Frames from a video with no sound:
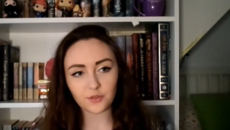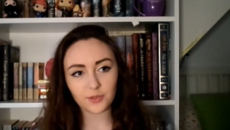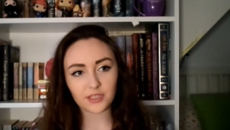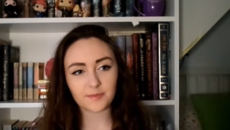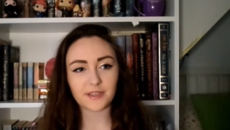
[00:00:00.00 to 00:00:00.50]

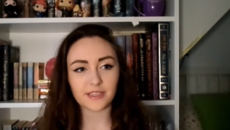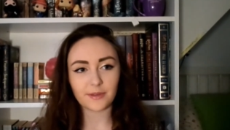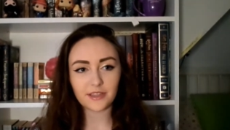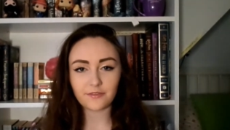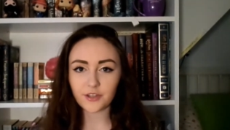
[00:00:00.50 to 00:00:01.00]
books because I
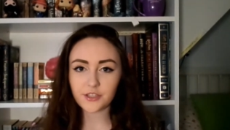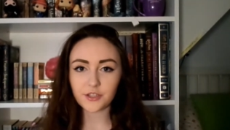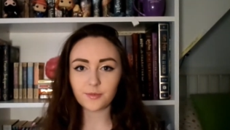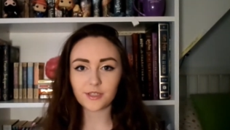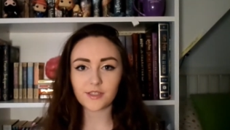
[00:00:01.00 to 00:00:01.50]
read the first
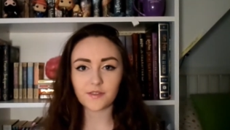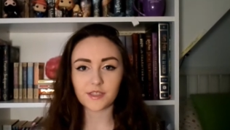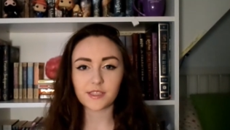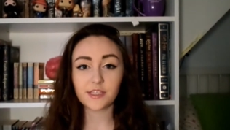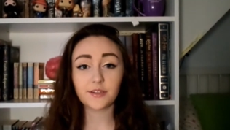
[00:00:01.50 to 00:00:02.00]
2 books of this
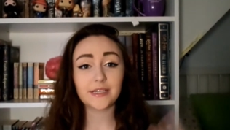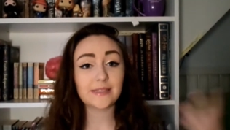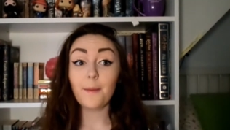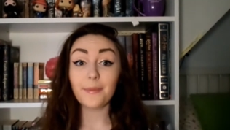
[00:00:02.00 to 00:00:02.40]
series,